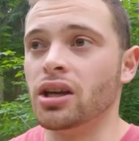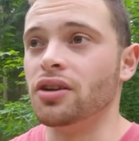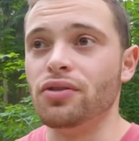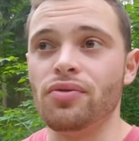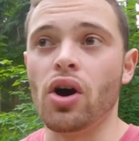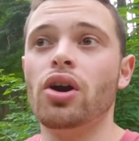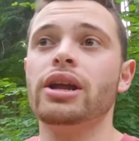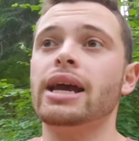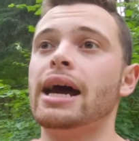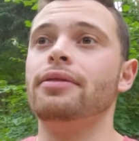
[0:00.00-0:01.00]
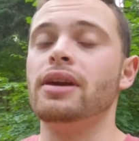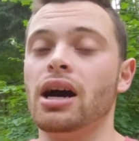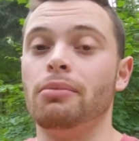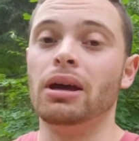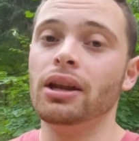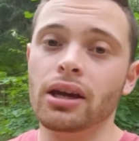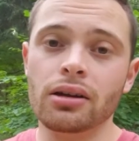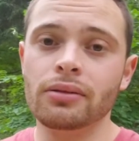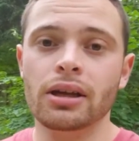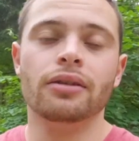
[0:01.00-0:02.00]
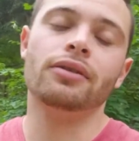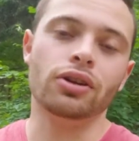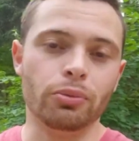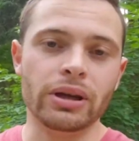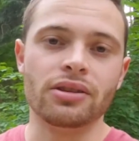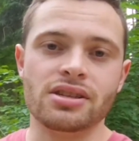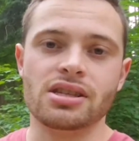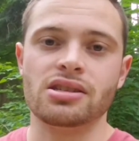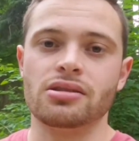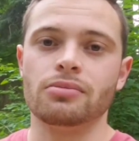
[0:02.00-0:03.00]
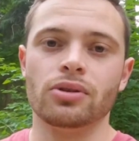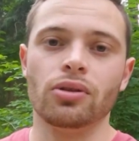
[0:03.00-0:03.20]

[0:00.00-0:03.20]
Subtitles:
And if you've already had the Anmeldung, then you'll be in the system.